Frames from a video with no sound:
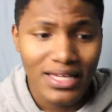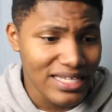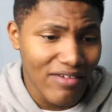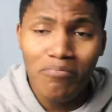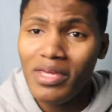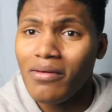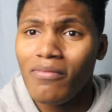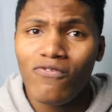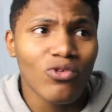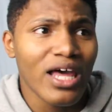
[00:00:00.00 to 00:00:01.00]
7 p.m.
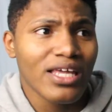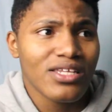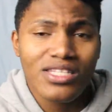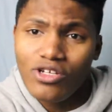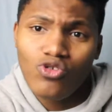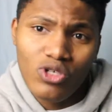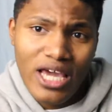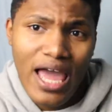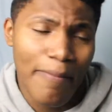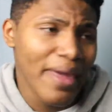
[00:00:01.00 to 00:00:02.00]
if you like it, Central
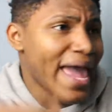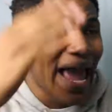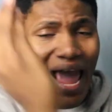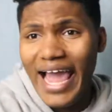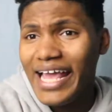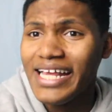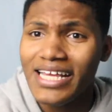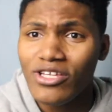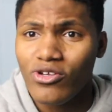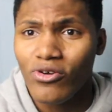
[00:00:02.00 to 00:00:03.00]
Time, 8
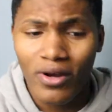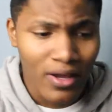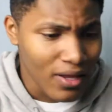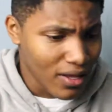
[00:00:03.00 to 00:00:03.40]
Eastern.